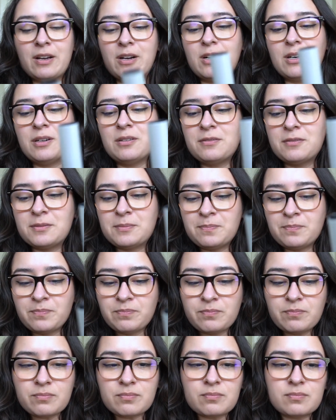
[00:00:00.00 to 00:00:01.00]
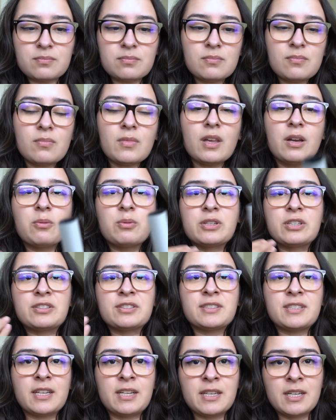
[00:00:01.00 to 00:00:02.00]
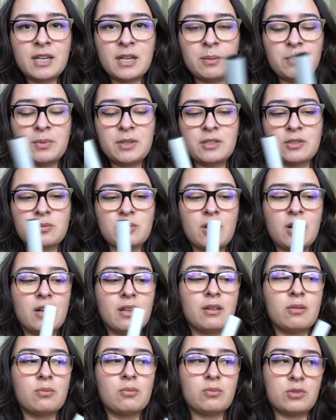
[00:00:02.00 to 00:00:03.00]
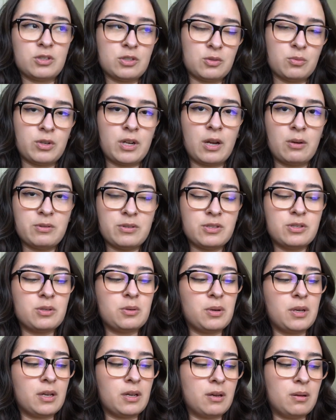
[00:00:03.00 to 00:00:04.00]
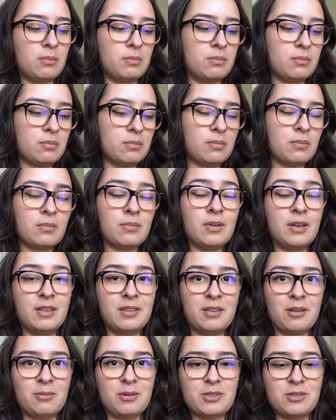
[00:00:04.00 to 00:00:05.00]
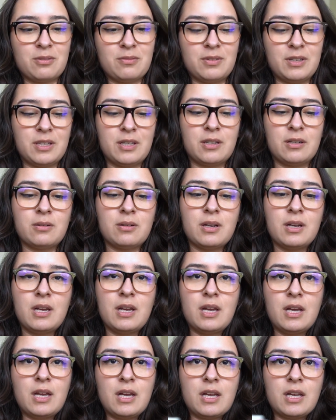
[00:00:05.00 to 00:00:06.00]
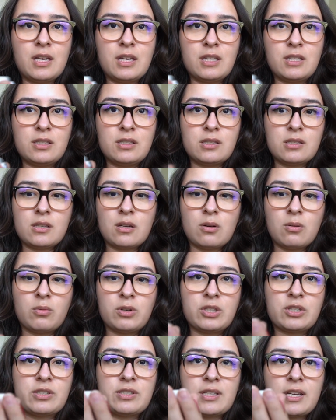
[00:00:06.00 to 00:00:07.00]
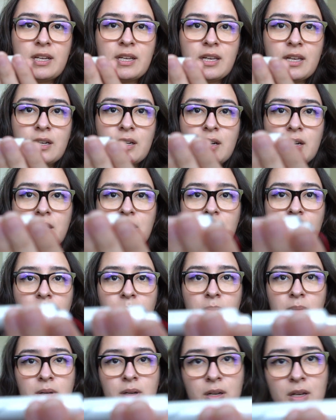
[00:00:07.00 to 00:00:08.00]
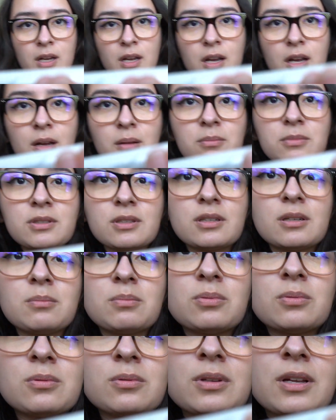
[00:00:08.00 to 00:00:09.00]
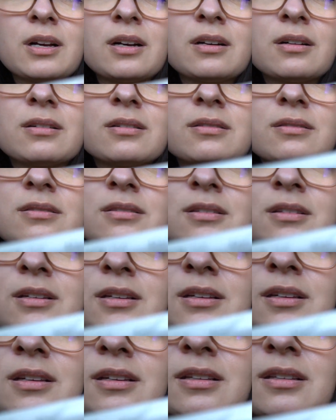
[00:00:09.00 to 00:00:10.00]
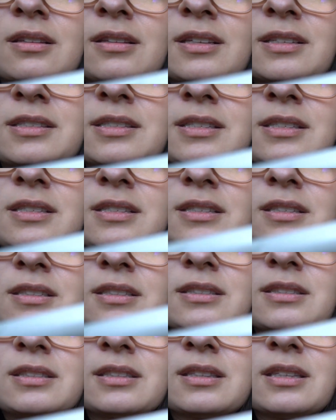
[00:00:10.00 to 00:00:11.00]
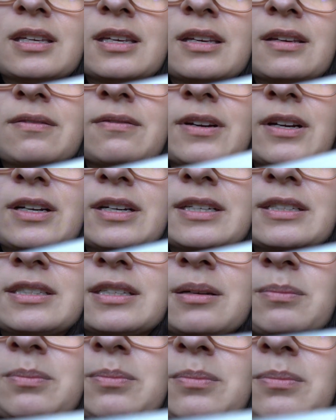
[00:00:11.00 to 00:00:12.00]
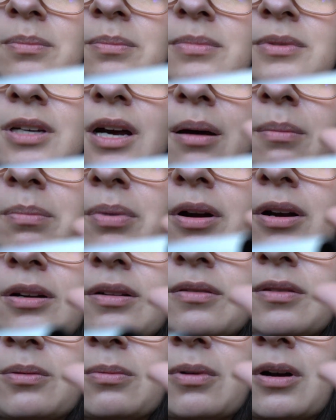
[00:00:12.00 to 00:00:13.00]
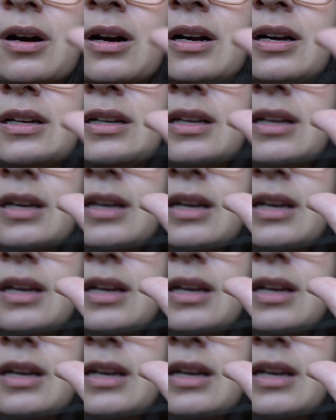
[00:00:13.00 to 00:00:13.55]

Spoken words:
off. And when you're setting up this rod, which is what I was doing in the original video, is when you're setting it up, I'm just gonna pull out. This is the very top part of the rod.